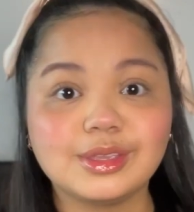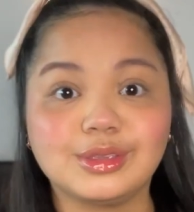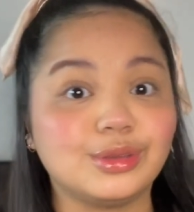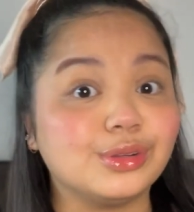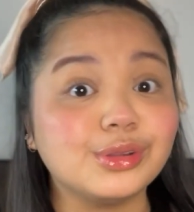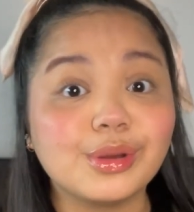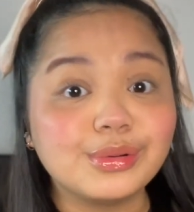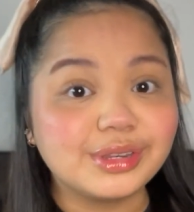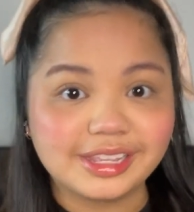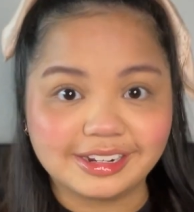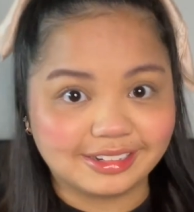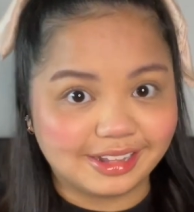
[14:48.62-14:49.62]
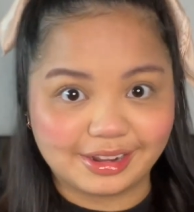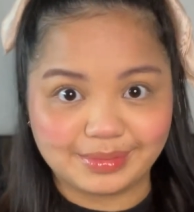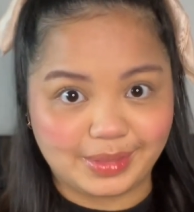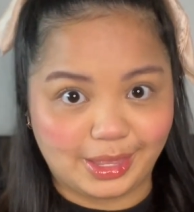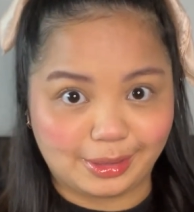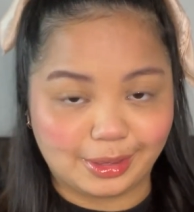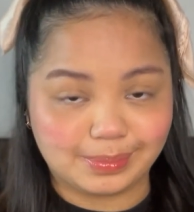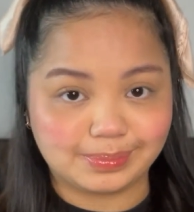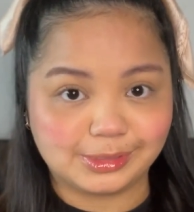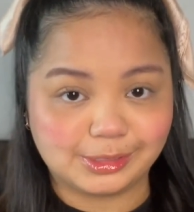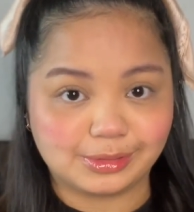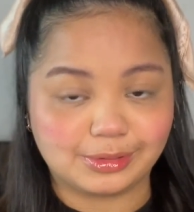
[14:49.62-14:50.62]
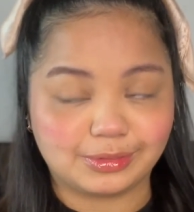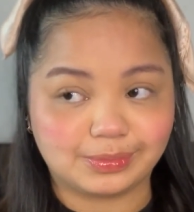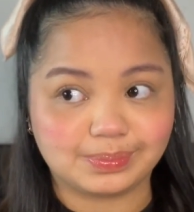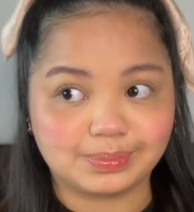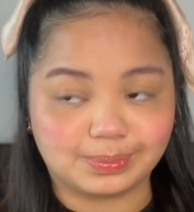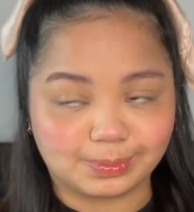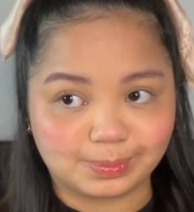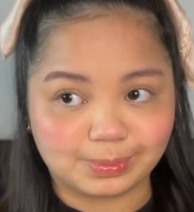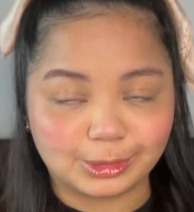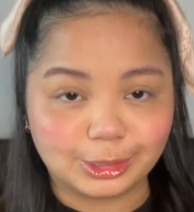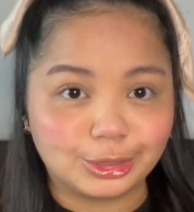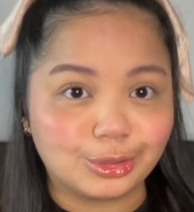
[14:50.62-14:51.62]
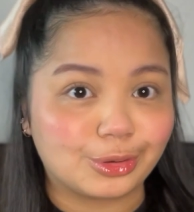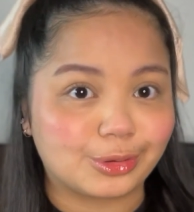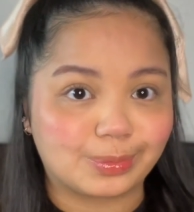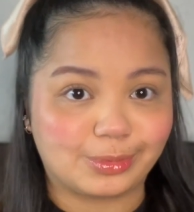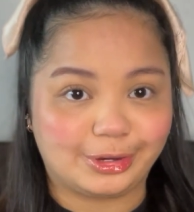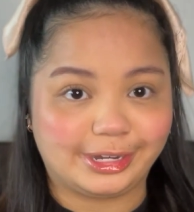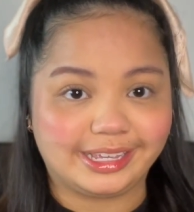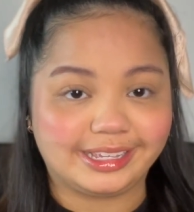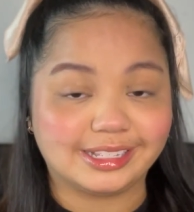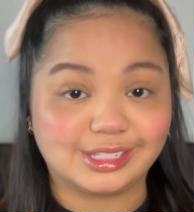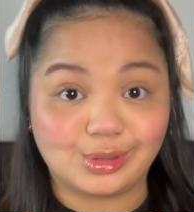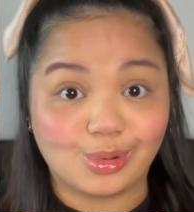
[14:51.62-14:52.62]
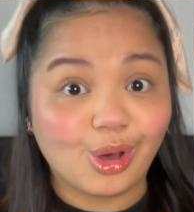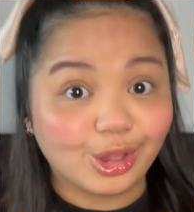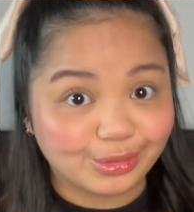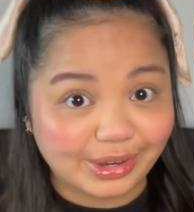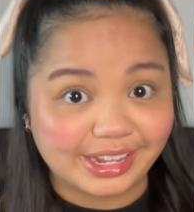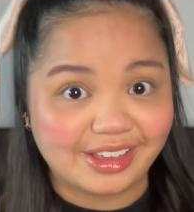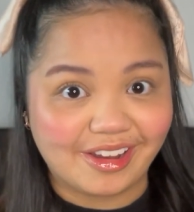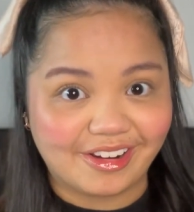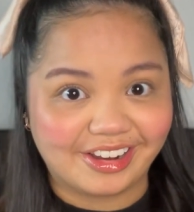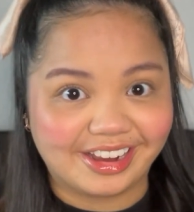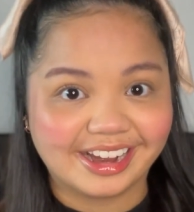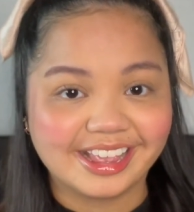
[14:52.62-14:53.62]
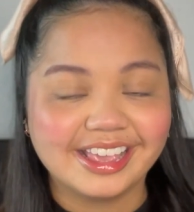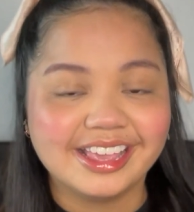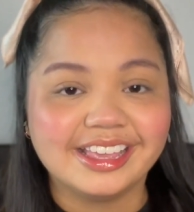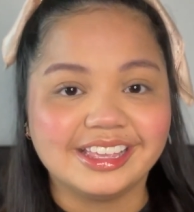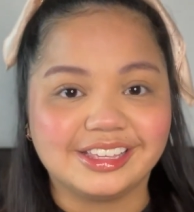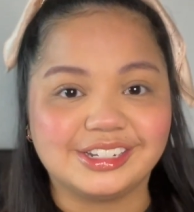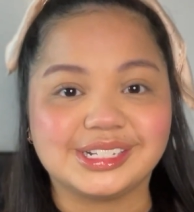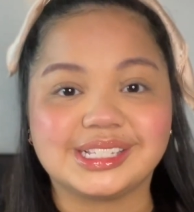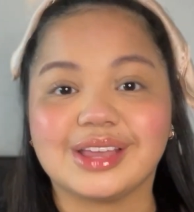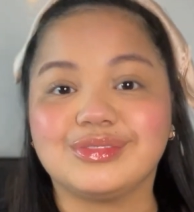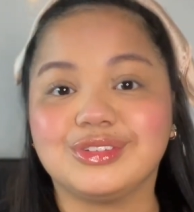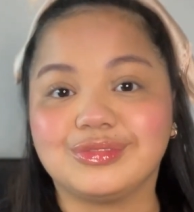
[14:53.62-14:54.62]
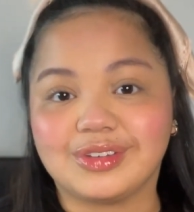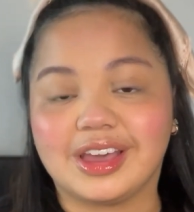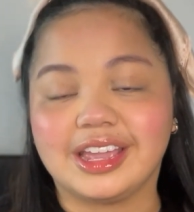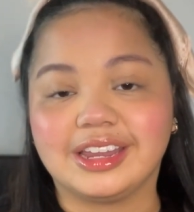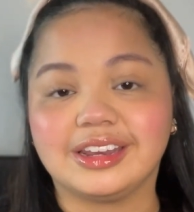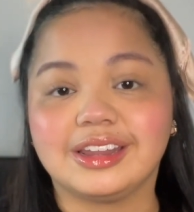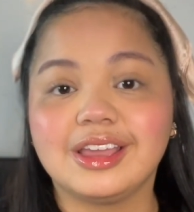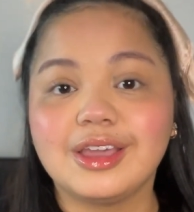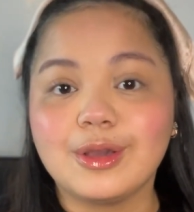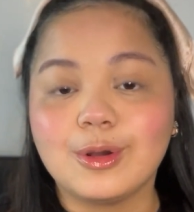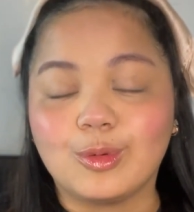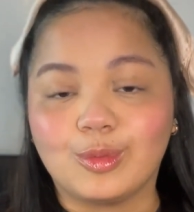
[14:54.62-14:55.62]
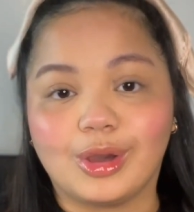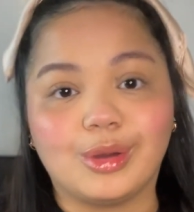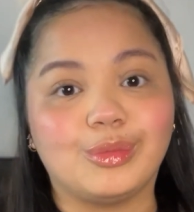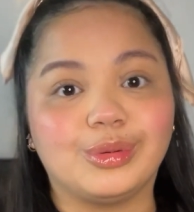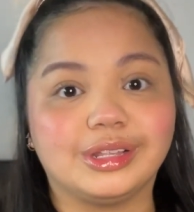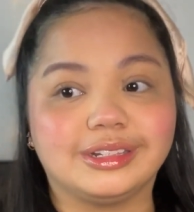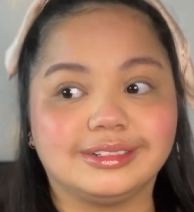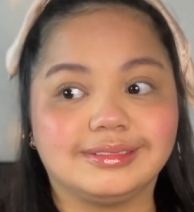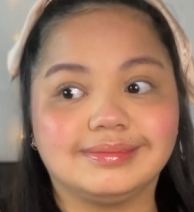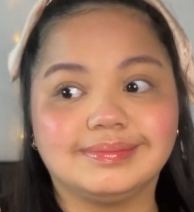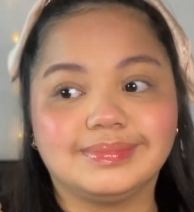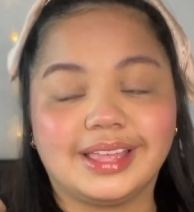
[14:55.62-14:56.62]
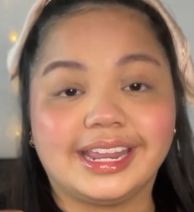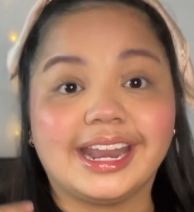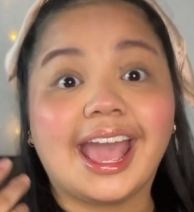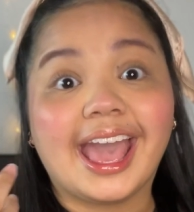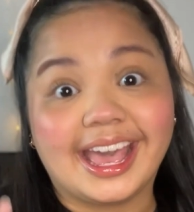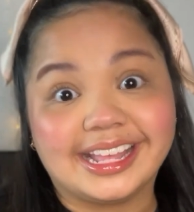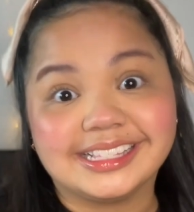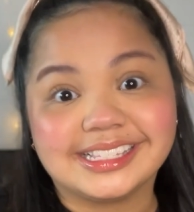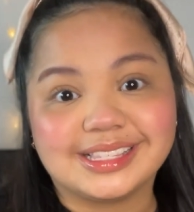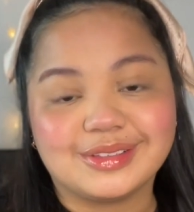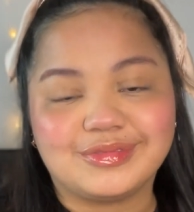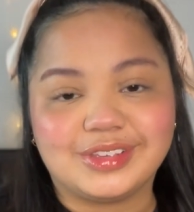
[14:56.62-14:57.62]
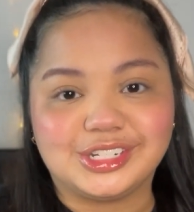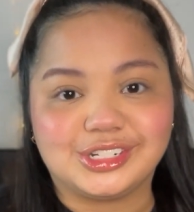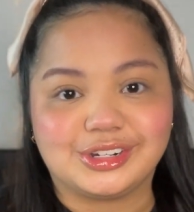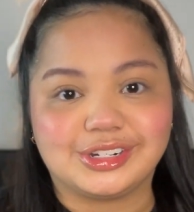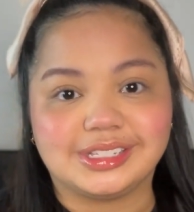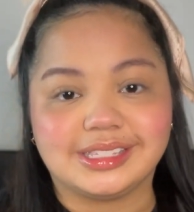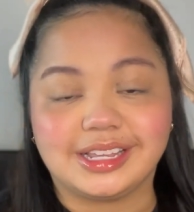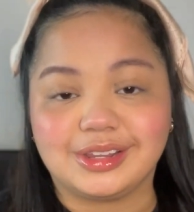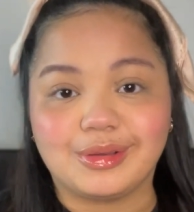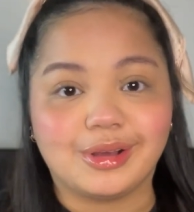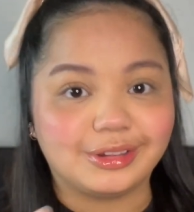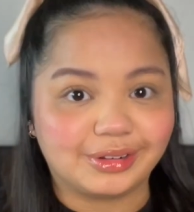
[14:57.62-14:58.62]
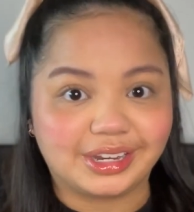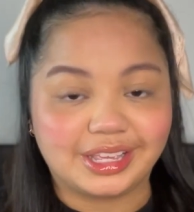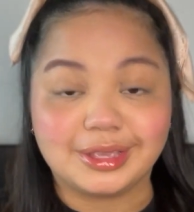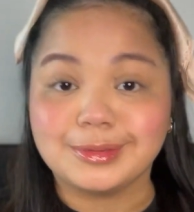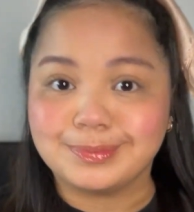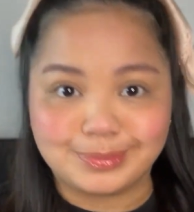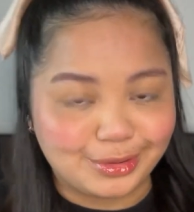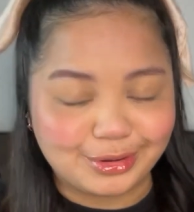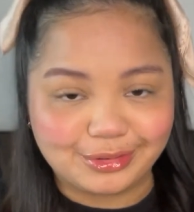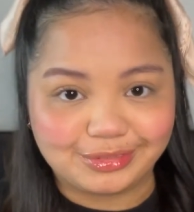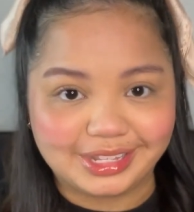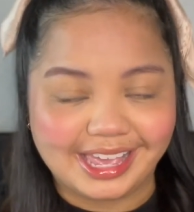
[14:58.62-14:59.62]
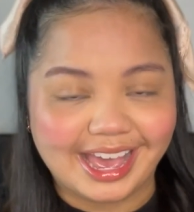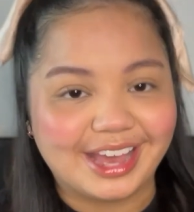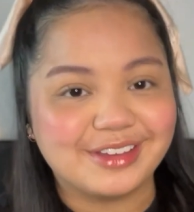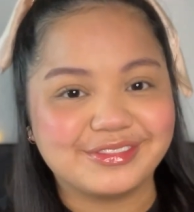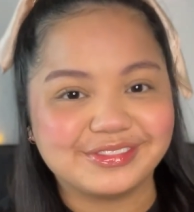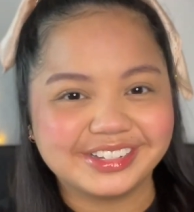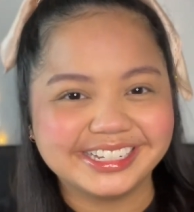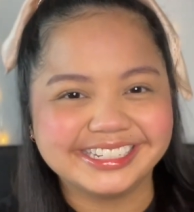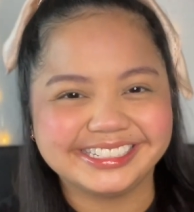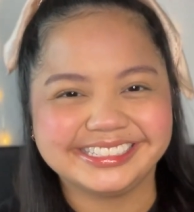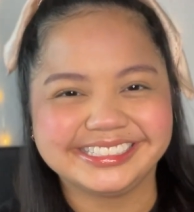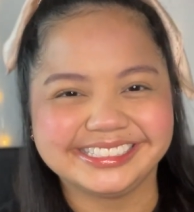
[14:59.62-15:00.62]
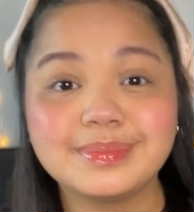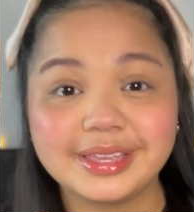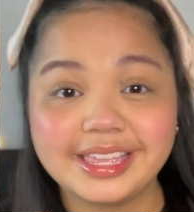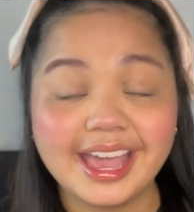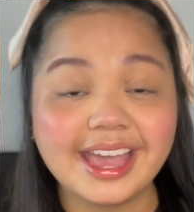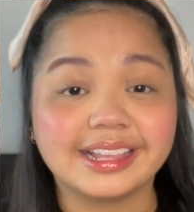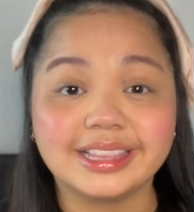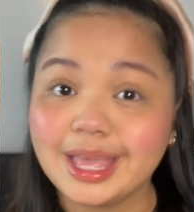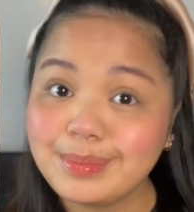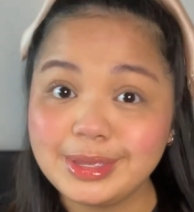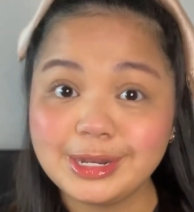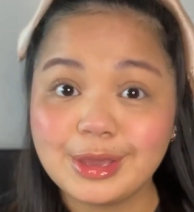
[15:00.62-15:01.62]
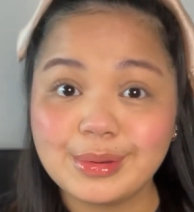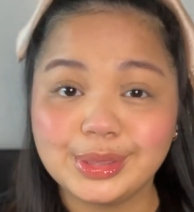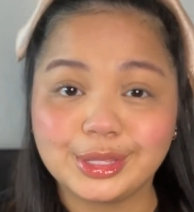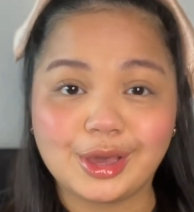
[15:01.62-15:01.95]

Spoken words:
you don't need a lot of makeup to look pretty, because you already are. You just have to find what will enhance the features that you already beautifully have. But yeah, let me know in the